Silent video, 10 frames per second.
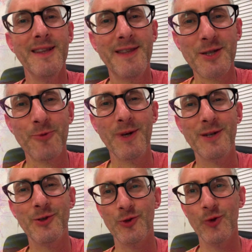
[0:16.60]
This
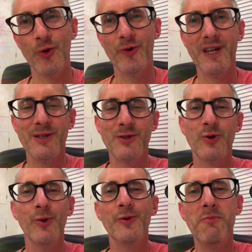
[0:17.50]
week's story is
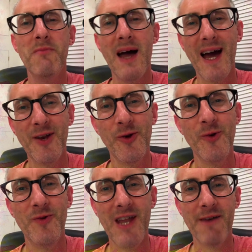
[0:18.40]
called The Man
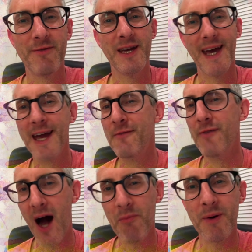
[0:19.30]
Who Never Gave
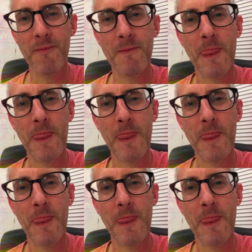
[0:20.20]
Up.